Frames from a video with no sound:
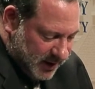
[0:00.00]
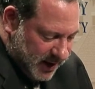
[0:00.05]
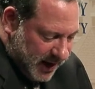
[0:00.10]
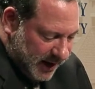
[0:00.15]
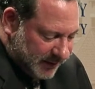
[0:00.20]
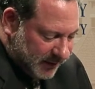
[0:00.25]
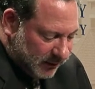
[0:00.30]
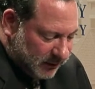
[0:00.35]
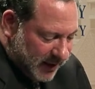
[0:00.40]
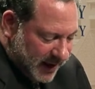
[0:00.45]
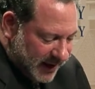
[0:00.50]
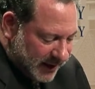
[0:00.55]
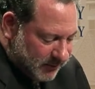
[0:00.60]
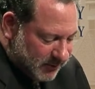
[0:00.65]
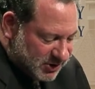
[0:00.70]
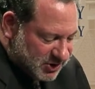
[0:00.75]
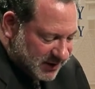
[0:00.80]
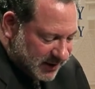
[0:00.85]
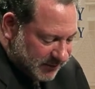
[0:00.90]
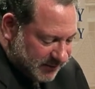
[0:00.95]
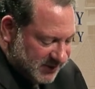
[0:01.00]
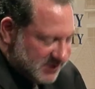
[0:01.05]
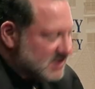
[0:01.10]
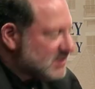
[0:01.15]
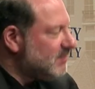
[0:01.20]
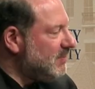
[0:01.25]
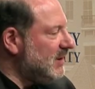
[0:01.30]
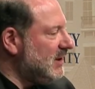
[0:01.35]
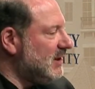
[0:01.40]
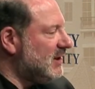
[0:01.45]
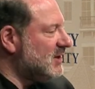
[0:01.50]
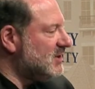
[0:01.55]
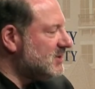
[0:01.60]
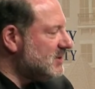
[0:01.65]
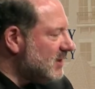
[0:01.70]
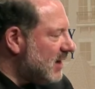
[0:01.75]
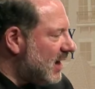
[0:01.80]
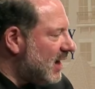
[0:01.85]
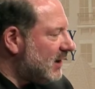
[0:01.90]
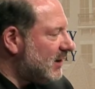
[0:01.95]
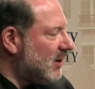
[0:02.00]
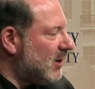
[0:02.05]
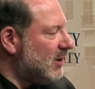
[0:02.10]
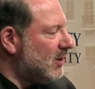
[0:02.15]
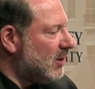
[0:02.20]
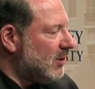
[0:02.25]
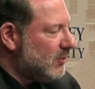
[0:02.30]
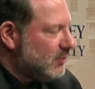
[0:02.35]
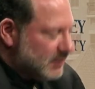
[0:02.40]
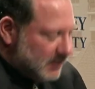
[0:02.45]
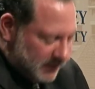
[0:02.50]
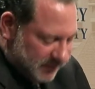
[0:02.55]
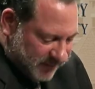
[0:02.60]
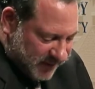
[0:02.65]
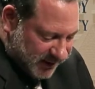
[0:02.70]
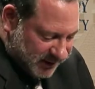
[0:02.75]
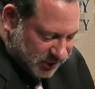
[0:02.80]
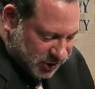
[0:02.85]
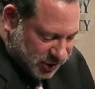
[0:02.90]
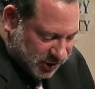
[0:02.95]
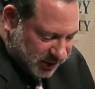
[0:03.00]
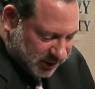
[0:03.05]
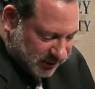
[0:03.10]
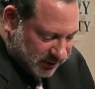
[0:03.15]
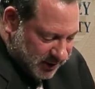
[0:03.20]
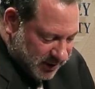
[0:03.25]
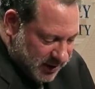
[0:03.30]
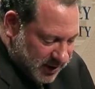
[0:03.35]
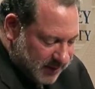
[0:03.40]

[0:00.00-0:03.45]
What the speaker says: and the language that we speak is not our own invention,